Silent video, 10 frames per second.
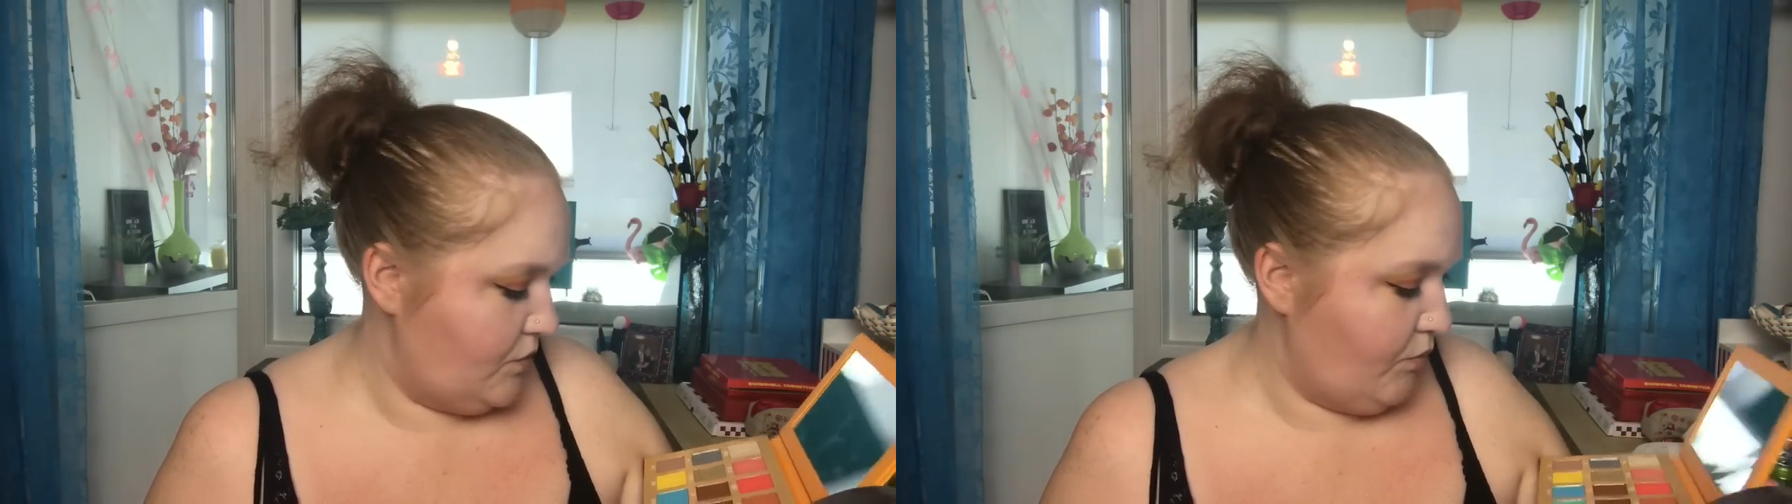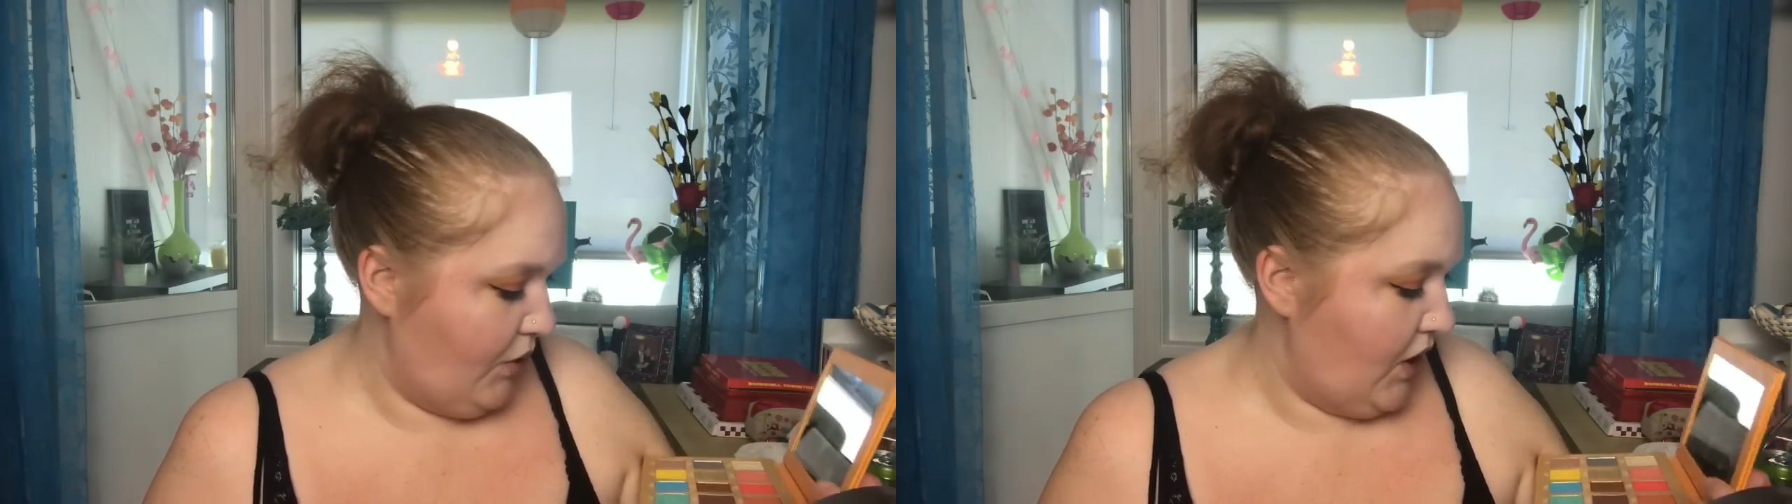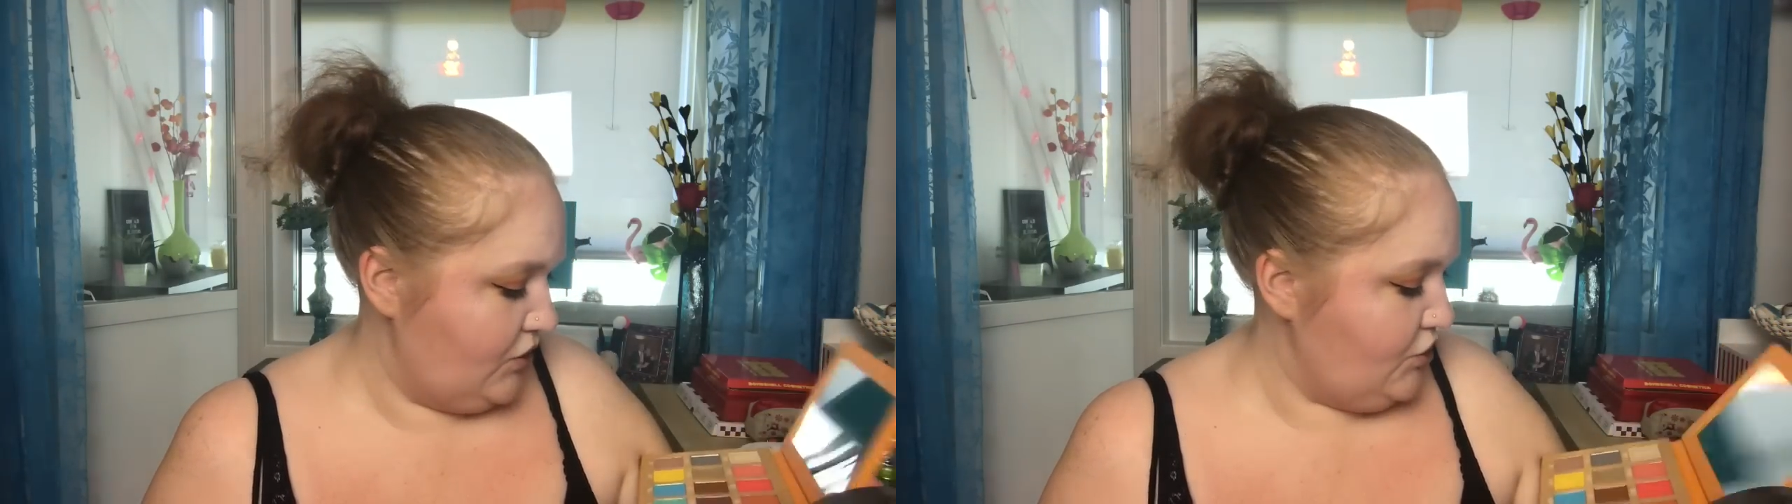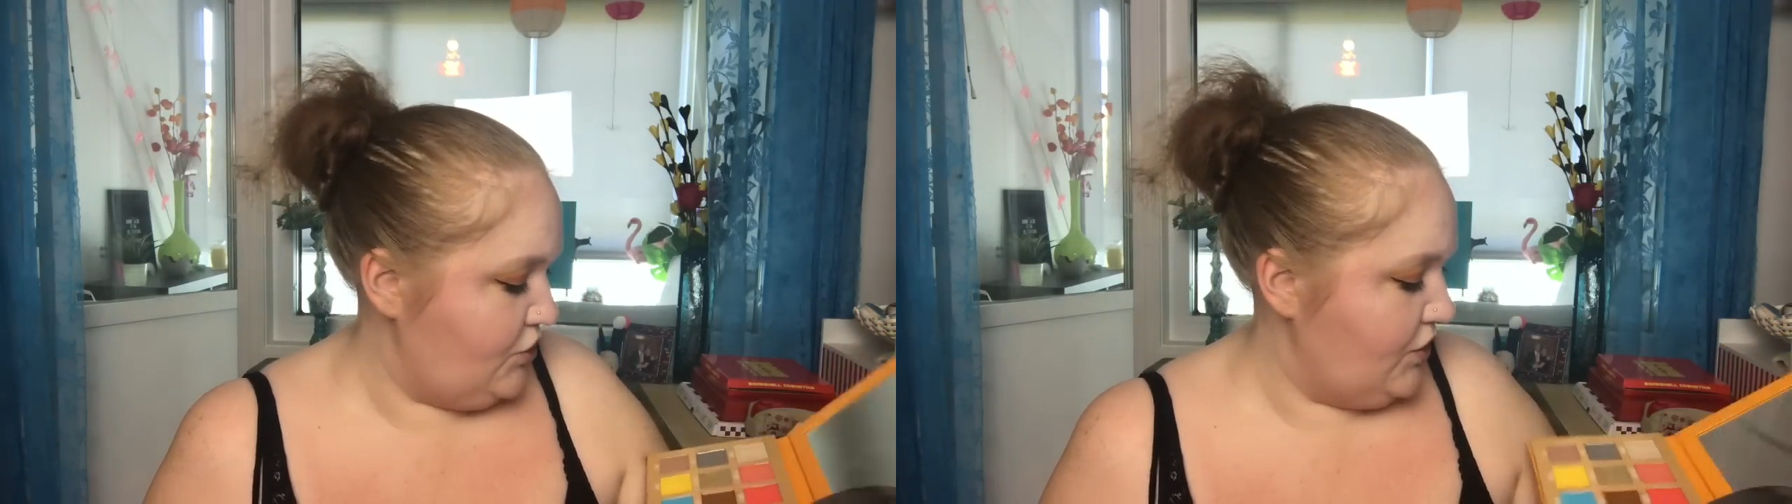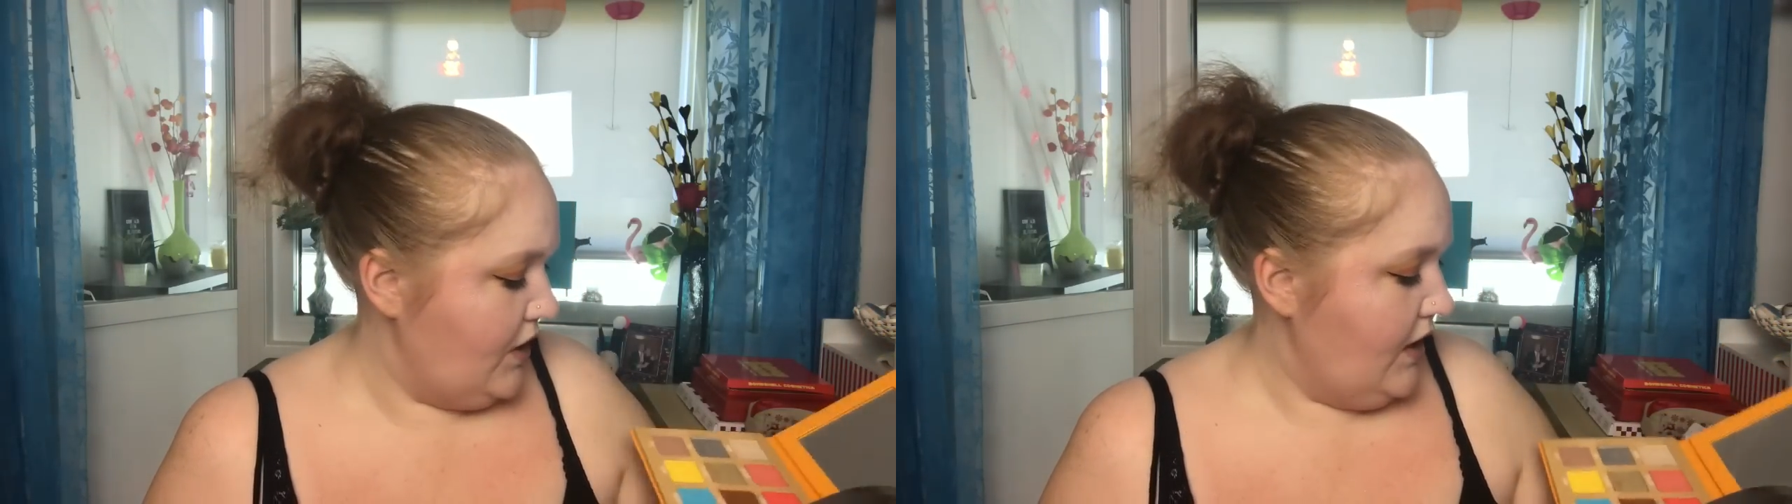
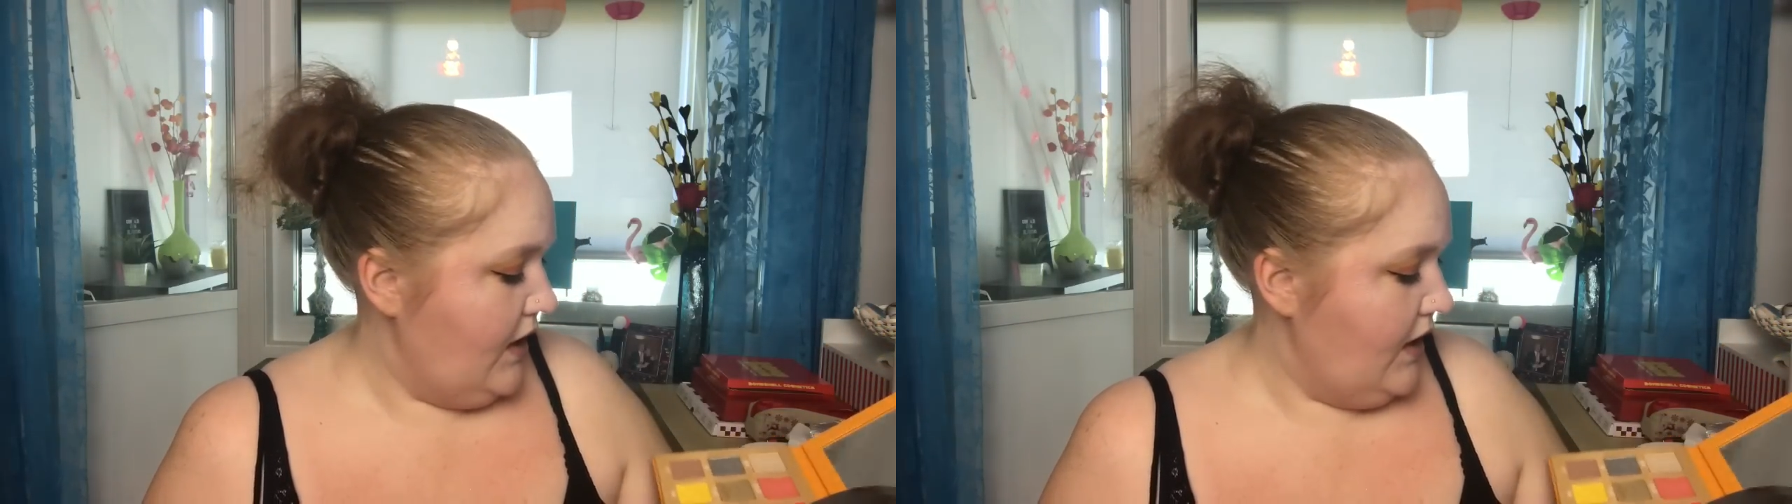Plunge.